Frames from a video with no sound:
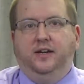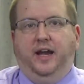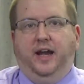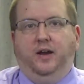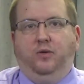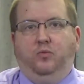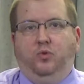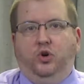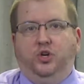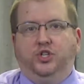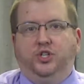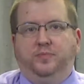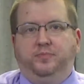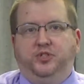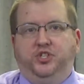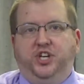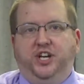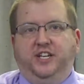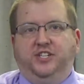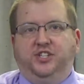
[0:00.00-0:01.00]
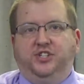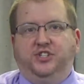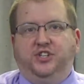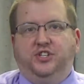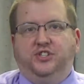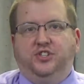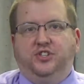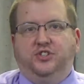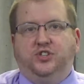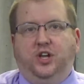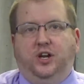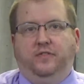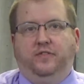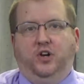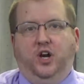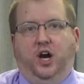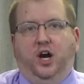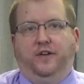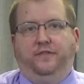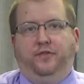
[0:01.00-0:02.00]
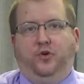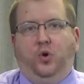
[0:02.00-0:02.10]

and worshiped Jesus as the Son of God,